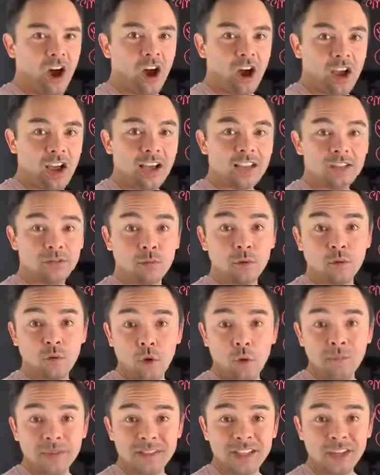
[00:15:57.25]
customer
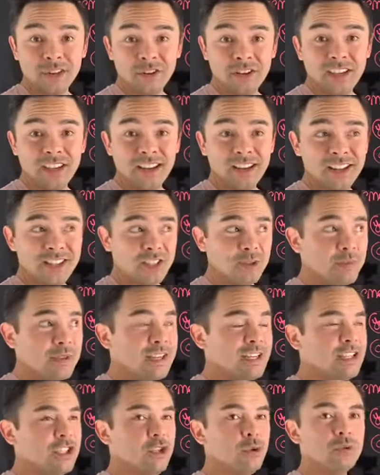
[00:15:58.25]
enrollments that you're getting, so we
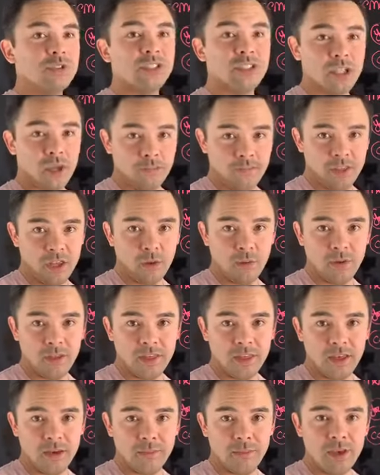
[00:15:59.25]
need to do something with
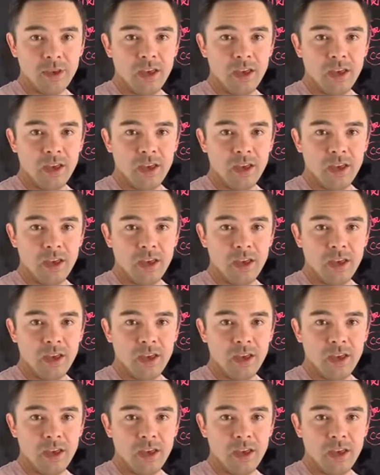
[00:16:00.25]
them.